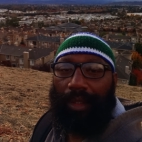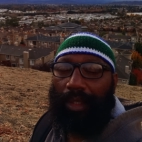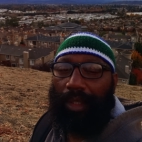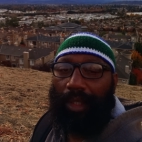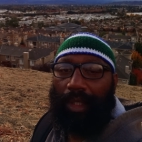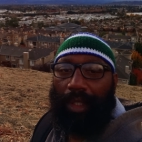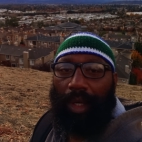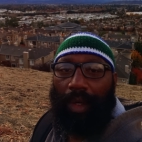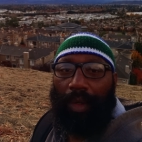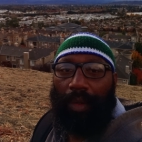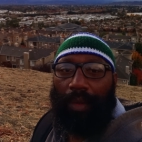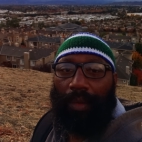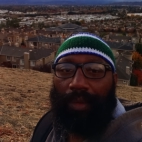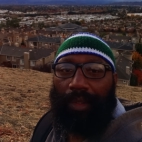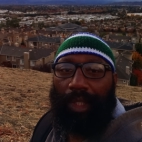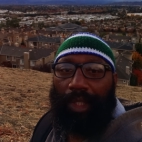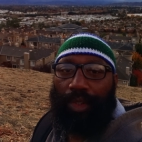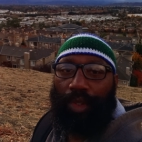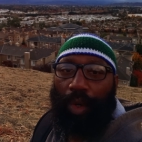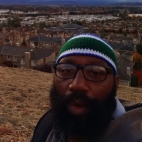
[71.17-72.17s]
you know
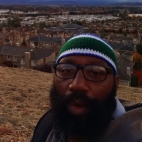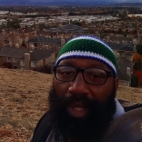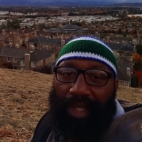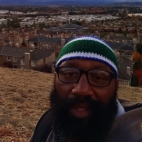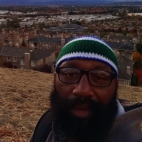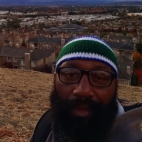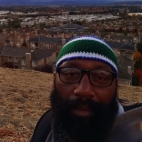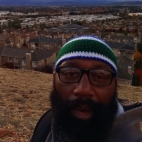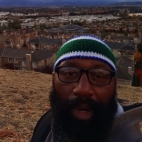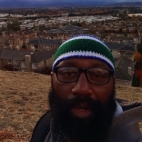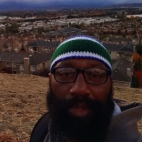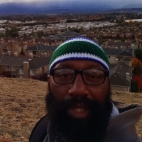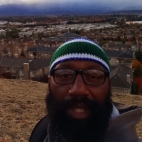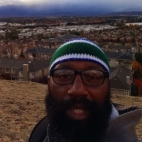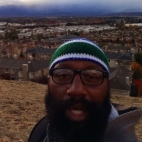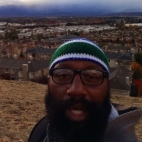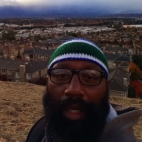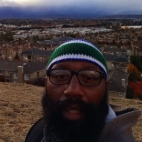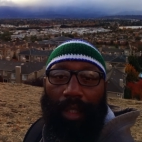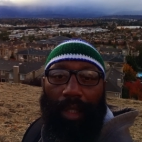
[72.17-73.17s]
the doors of
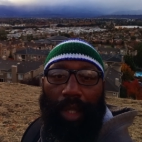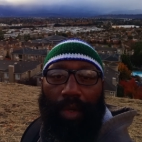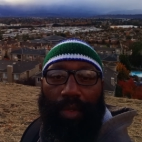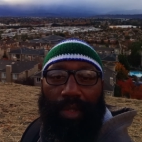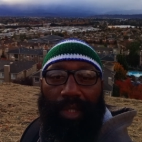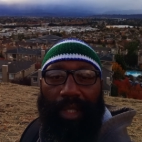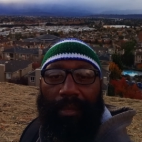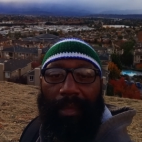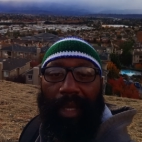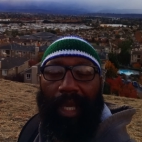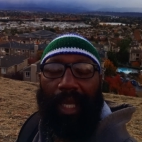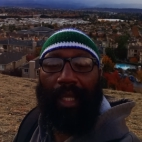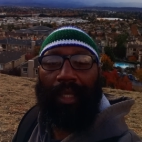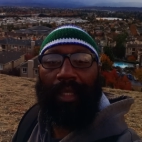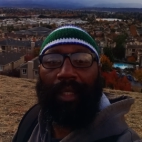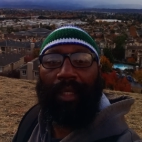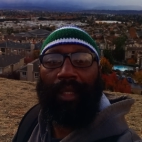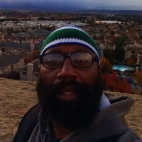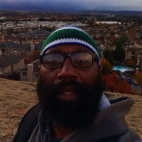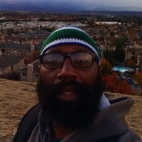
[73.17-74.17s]
mercy are closing man
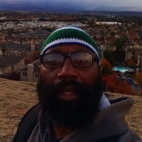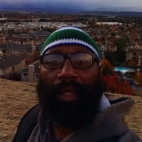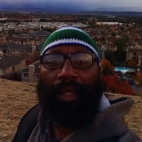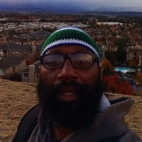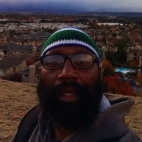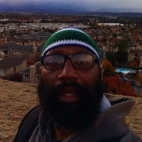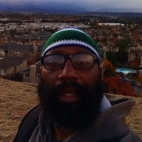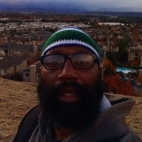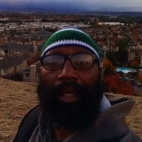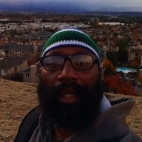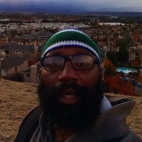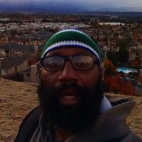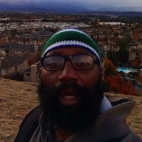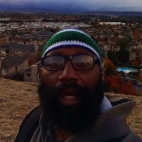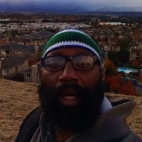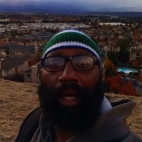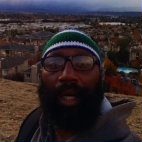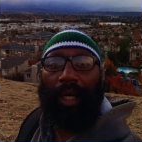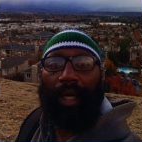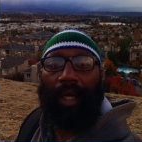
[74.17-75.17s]

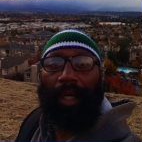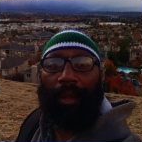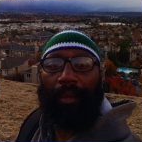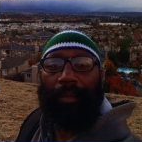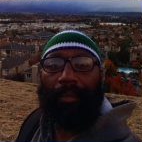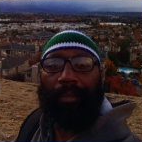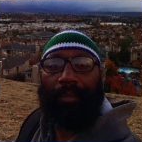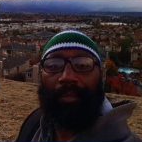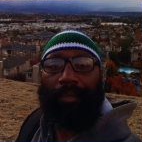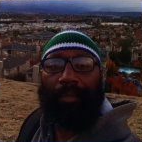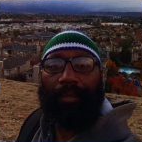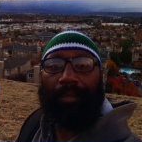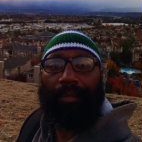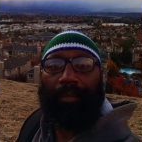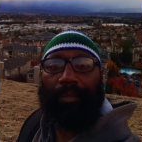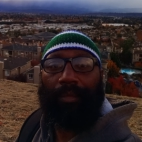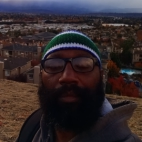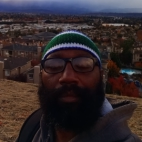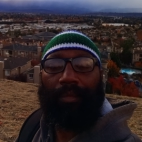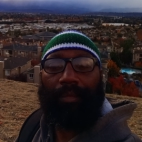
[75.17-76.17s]
um
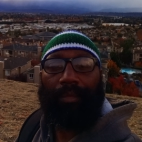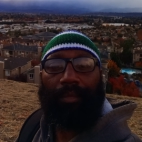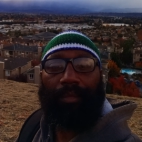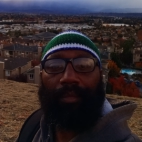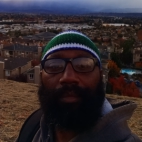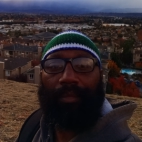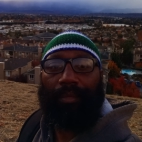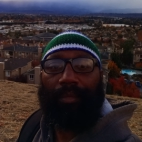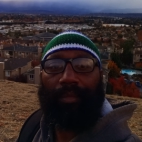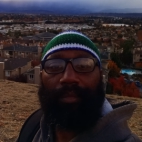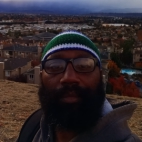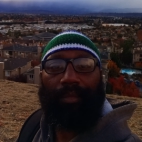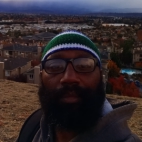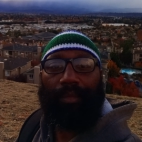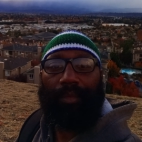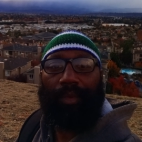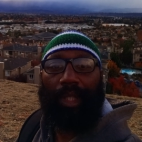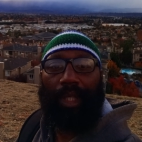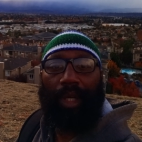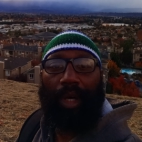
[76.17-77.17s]

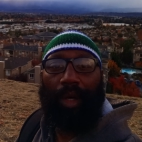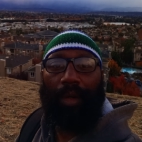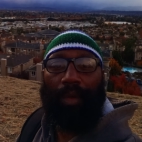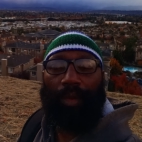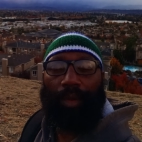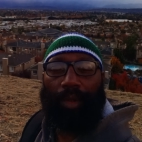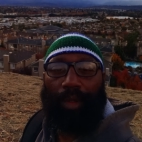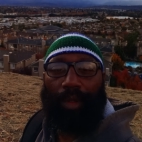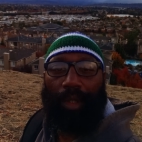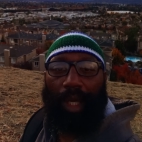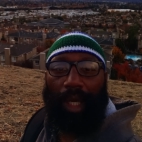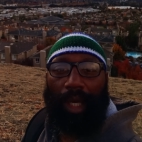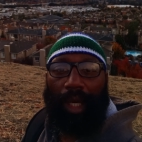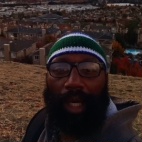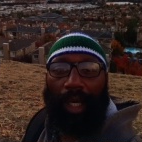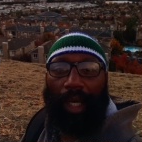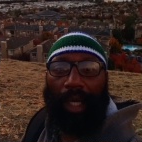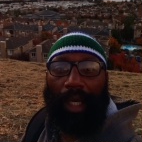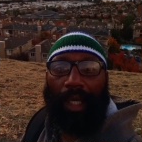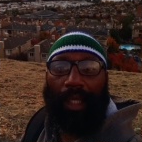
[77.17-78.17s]
you know
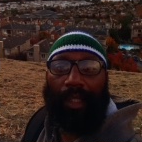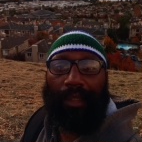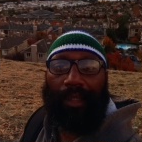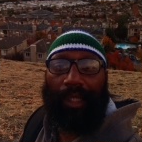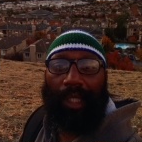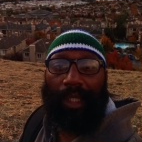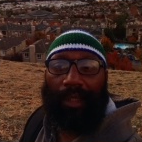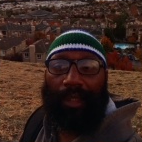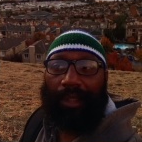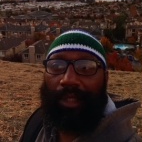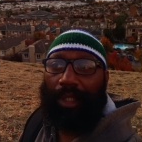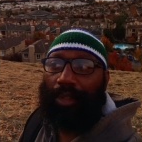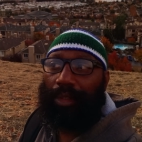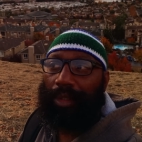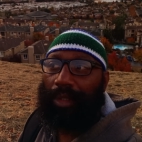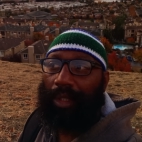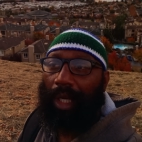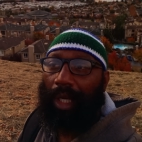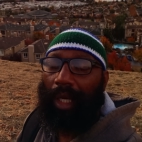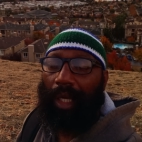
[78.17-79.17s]
uh the the,
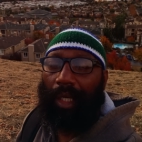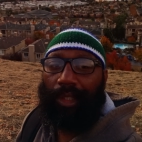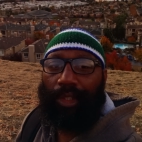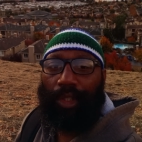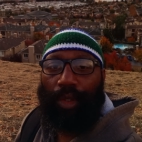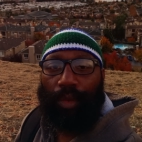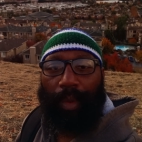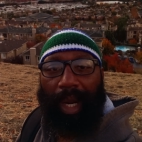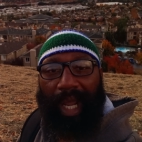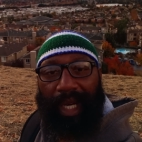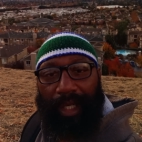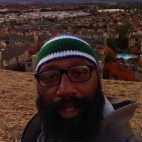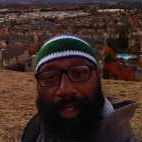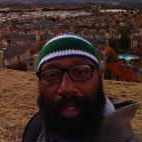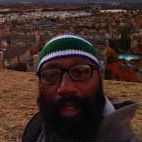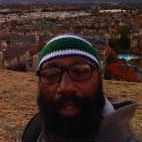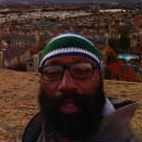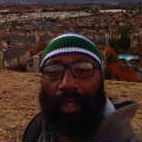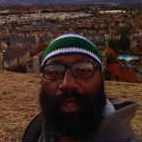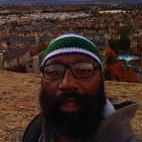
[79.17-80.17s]
the
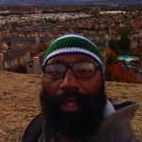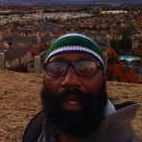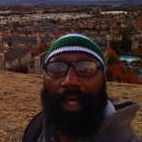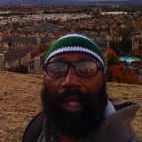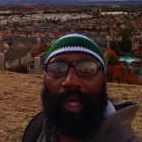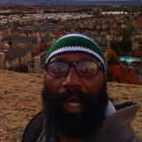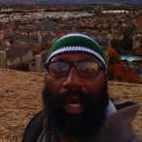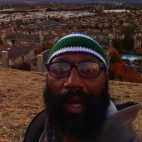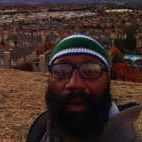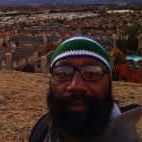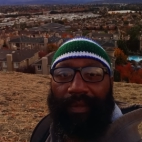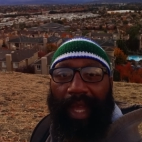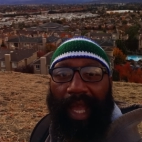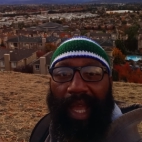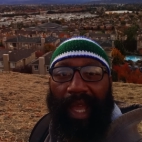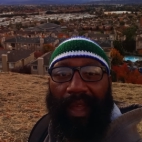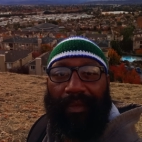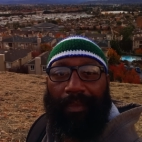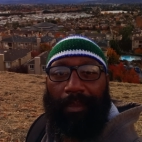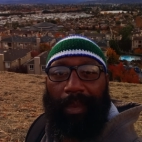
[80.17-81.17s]
director of the
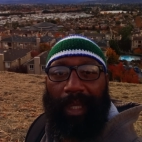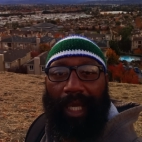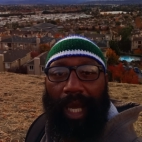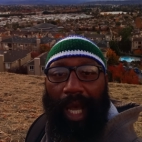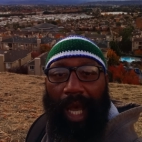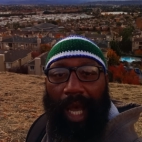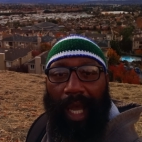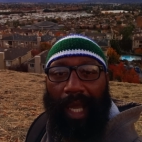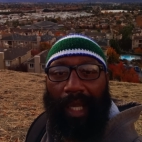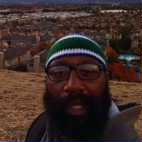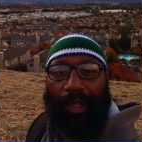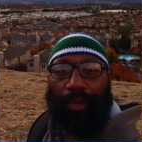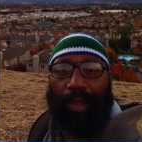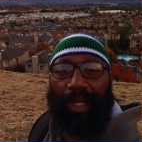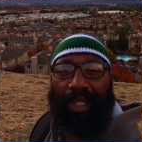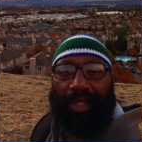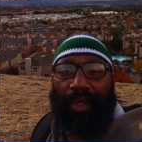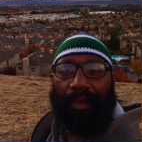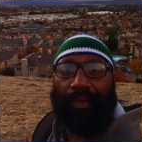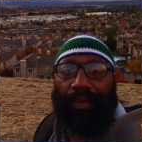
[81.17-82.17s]
fbi
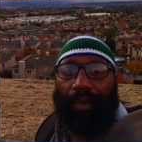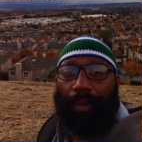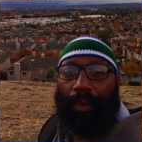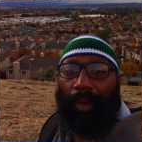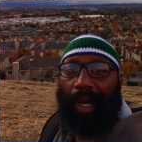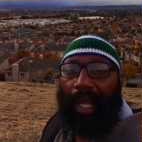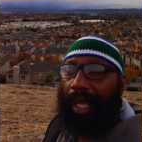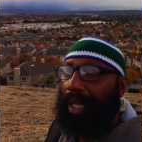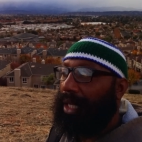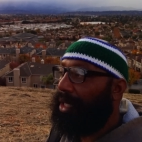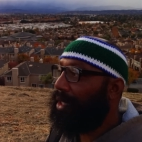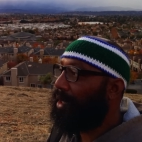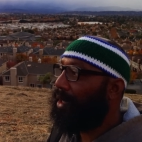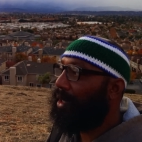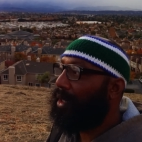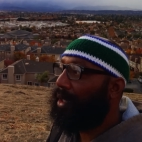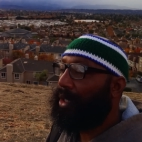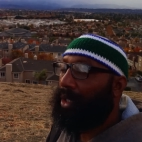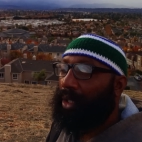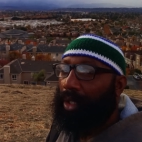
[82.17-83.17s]
christopher wray
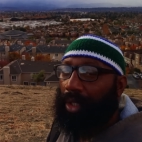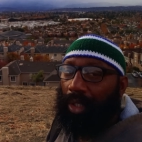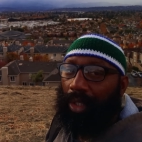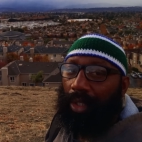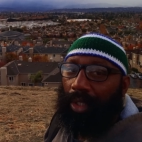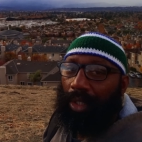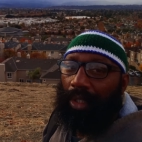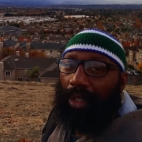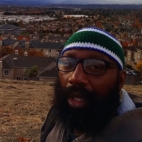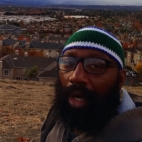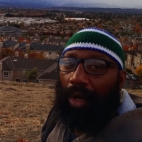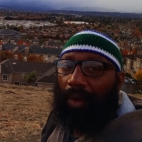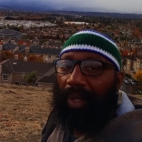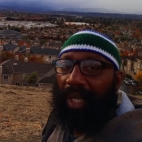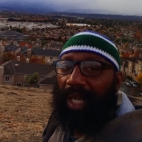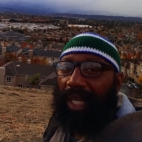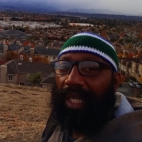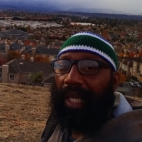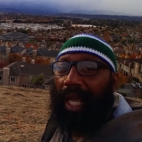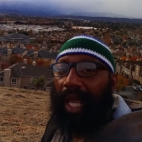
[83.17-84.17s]
you know
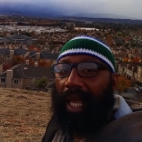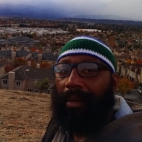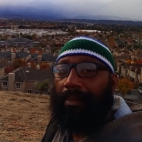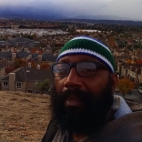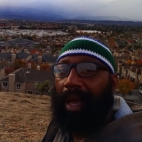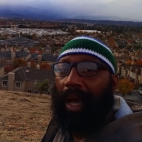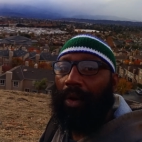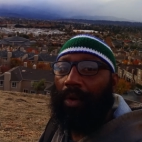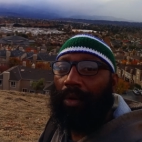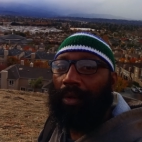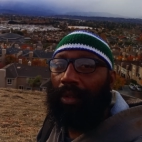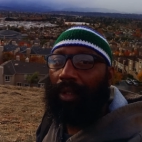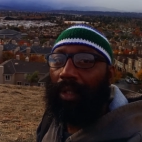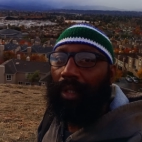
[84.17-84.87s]
he came out